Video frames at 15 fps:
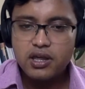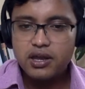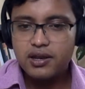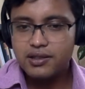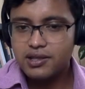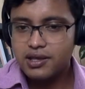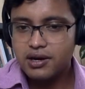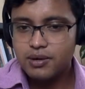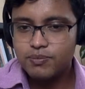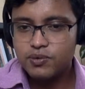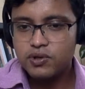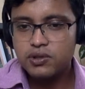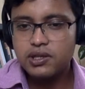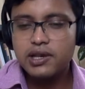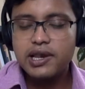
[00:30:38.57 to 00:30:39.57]
and
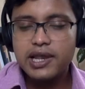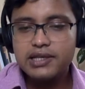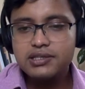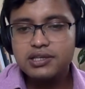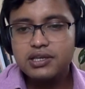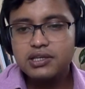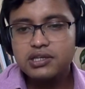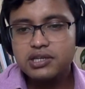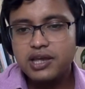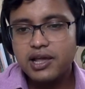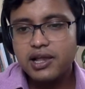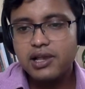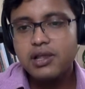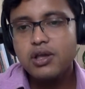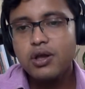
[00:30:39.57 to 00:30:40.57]
thereupon the lessee
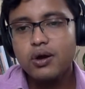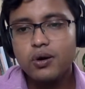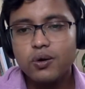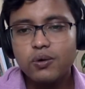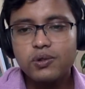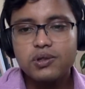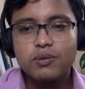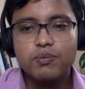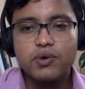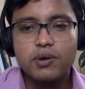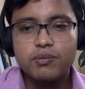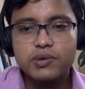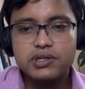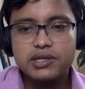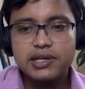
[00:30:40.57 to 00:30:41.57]
shall hold the
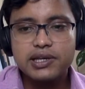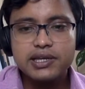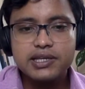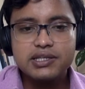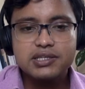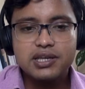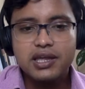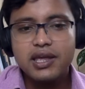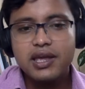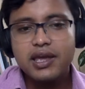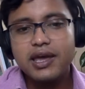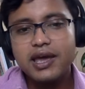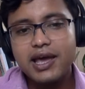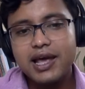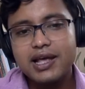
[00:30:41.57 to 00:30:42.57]
property leased
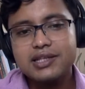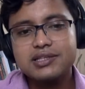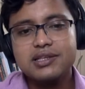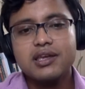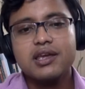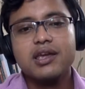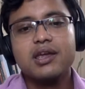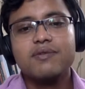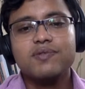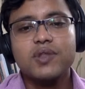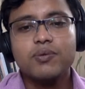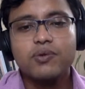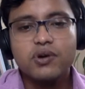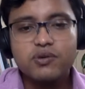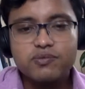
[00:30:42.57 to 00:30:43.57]
as if
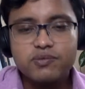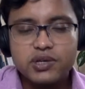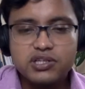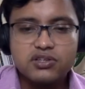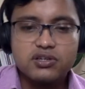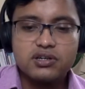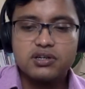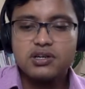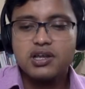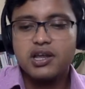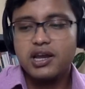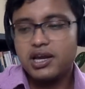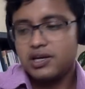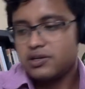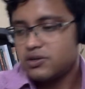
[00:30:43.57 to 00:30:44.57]
the forfeiture
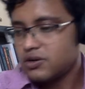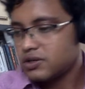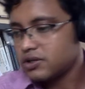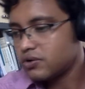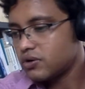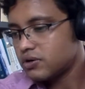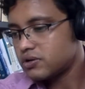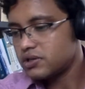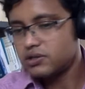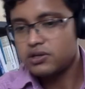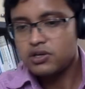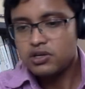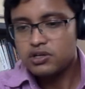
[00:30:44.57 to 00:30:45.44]
had not occurred.